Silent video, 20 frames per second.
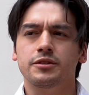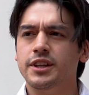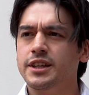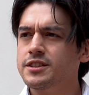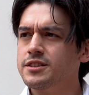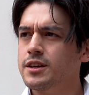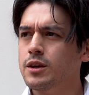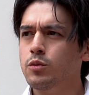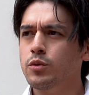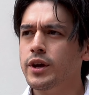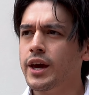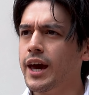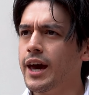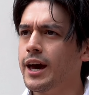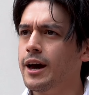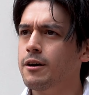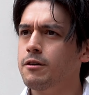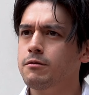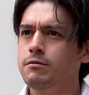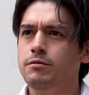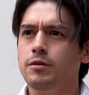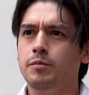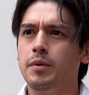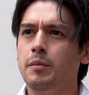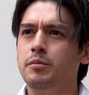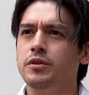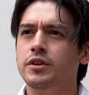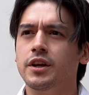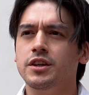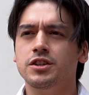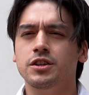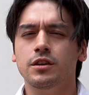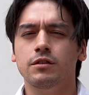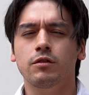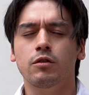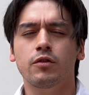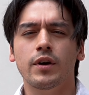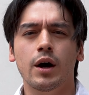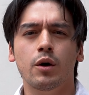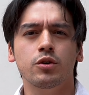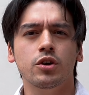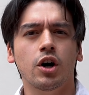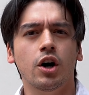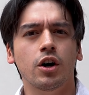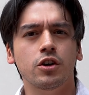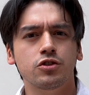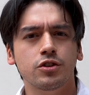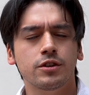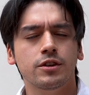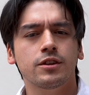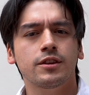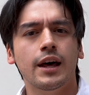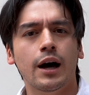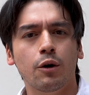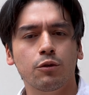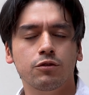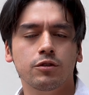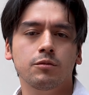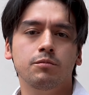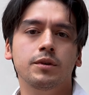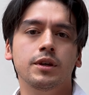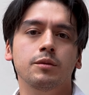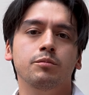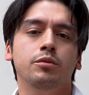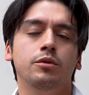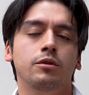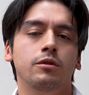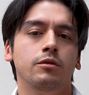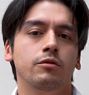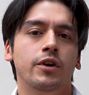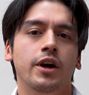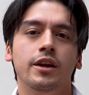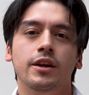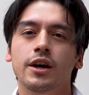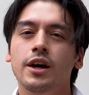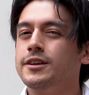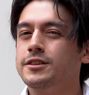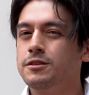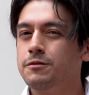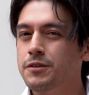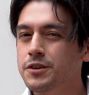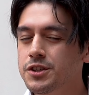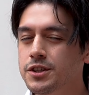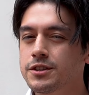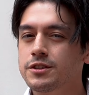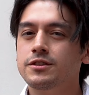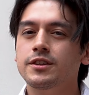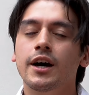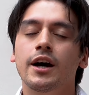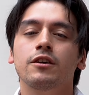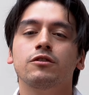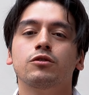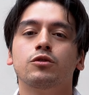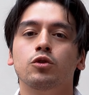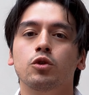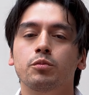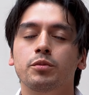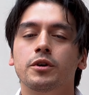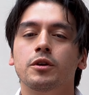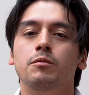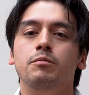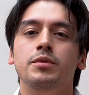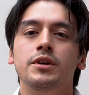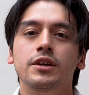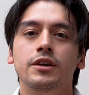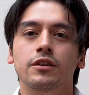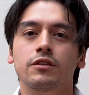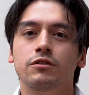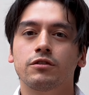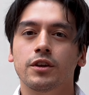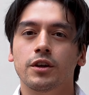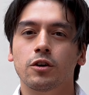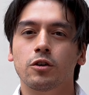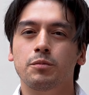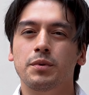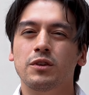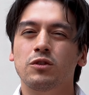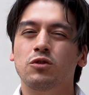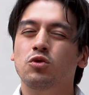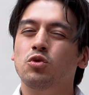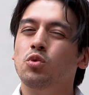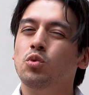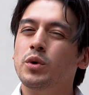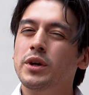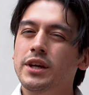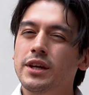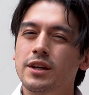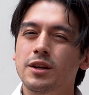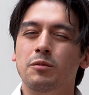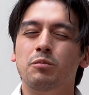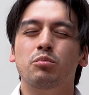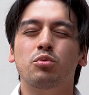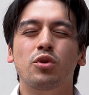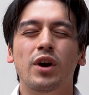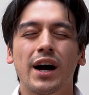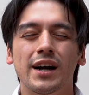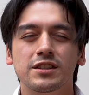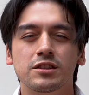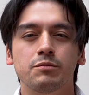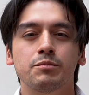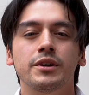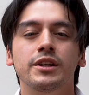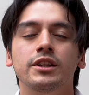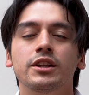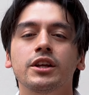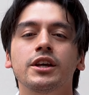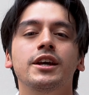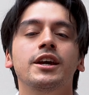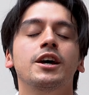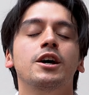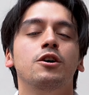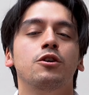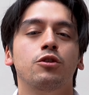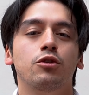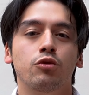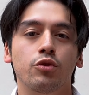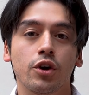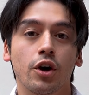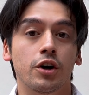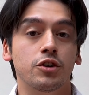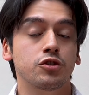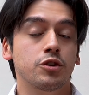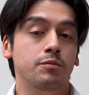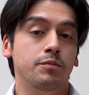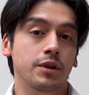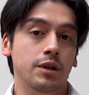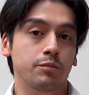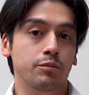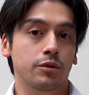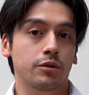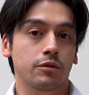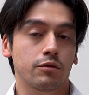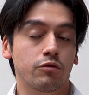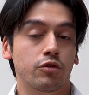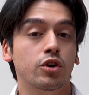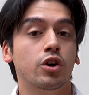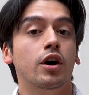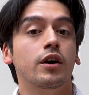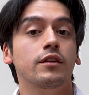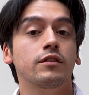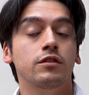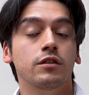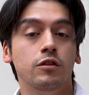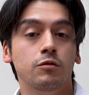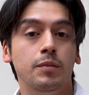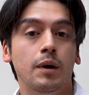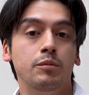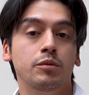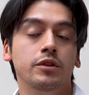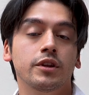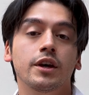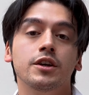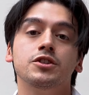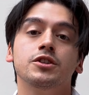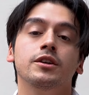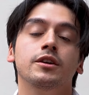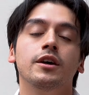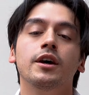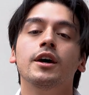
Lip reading: Let's say we have a population of around 100,000 people, right? A sufficient size group could be considered between approximately 300 people regarding to this population.